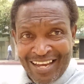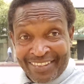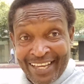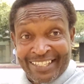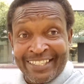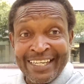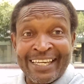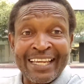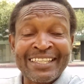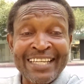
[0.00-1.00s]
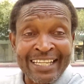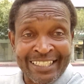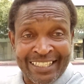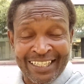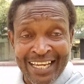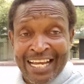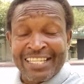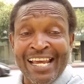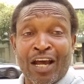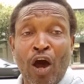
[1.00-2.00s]
They're seeking death.
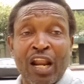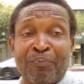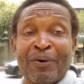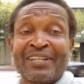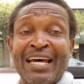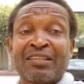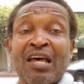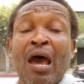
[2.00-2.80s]
They call upon death,